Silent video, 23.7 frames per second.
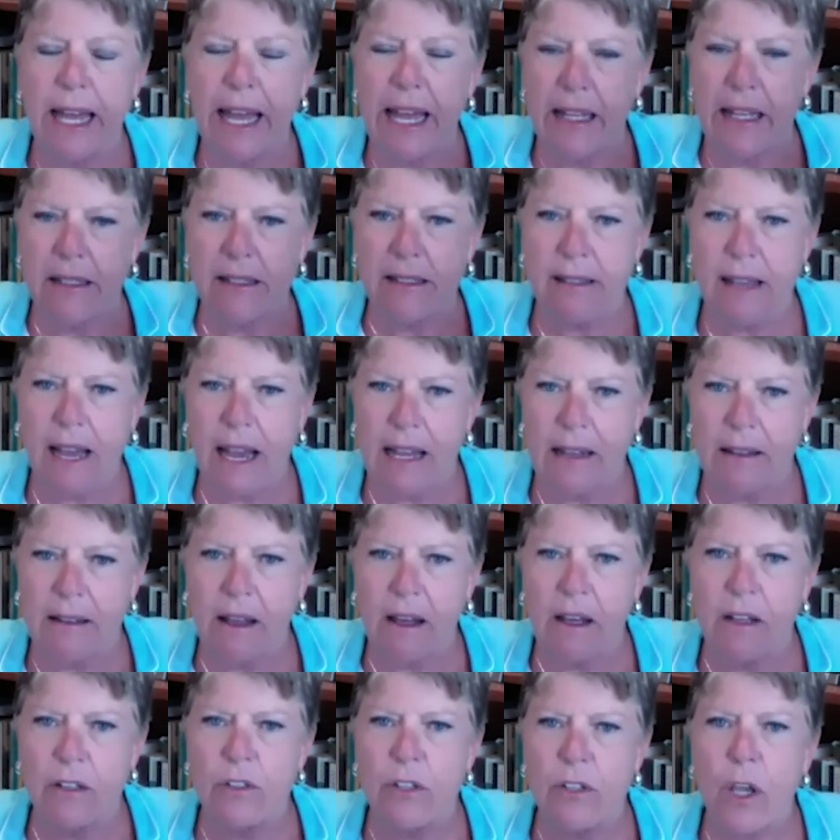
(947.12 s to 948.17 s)
and
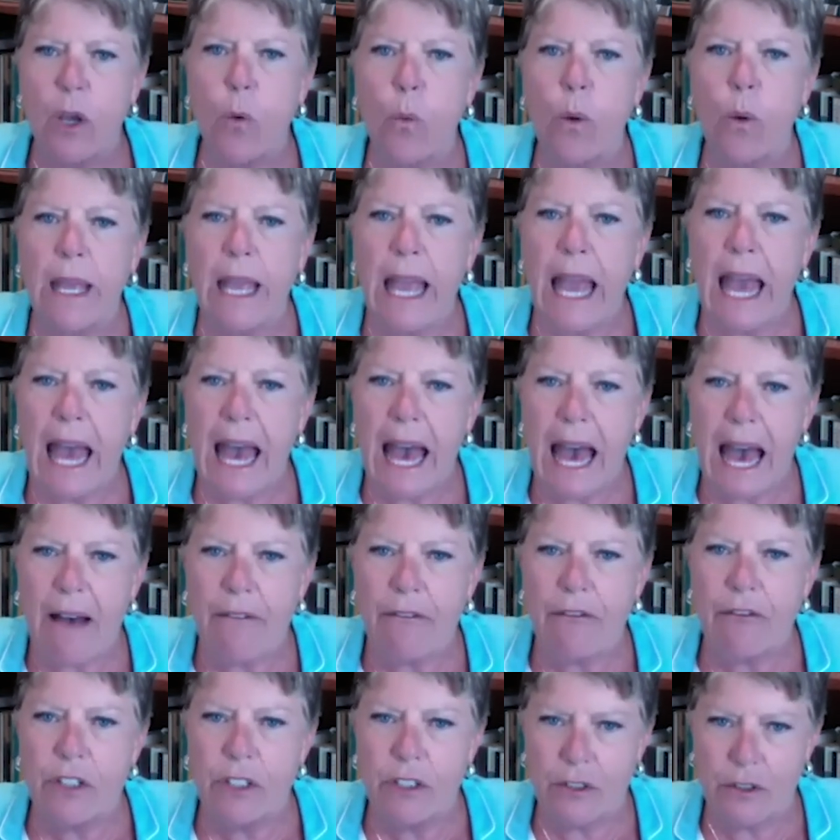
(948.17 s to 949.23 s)
silos, we have
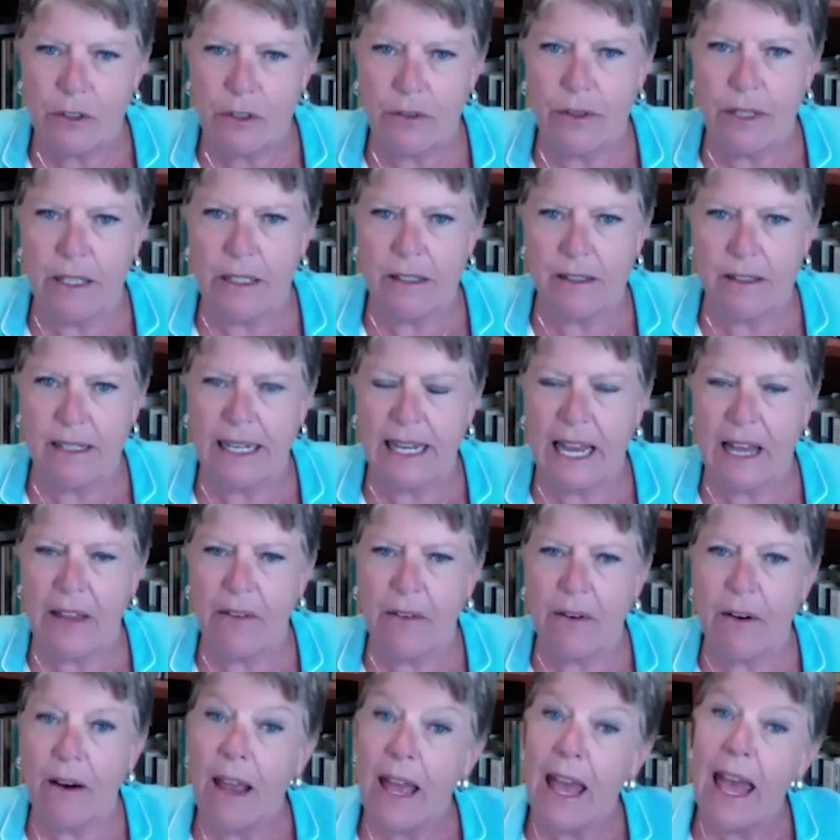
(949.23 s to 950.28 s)
to do this
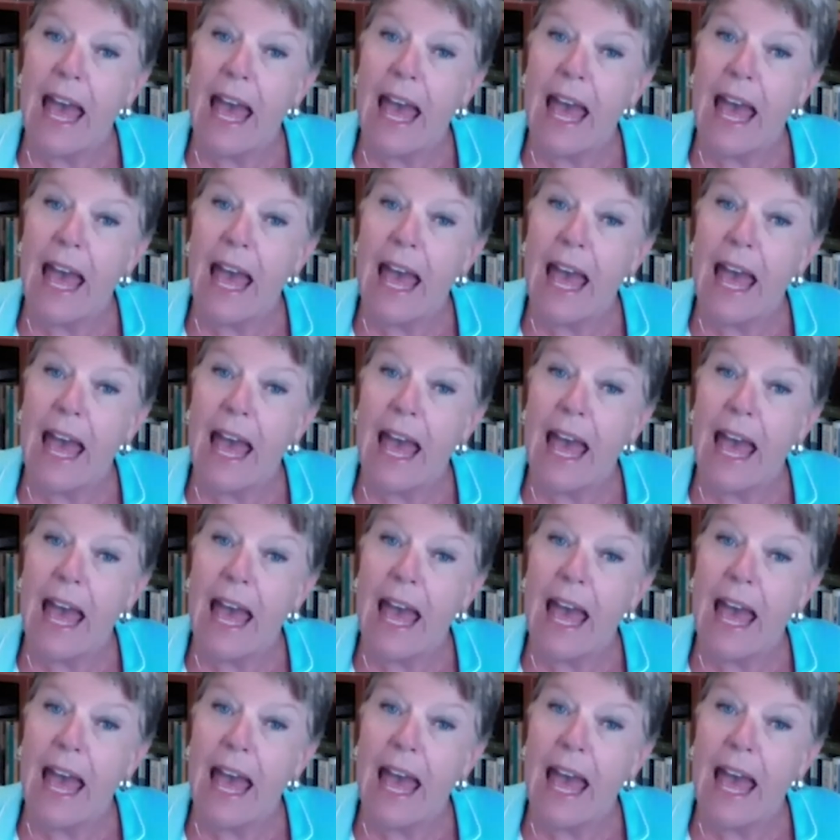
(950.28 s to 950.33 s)
together.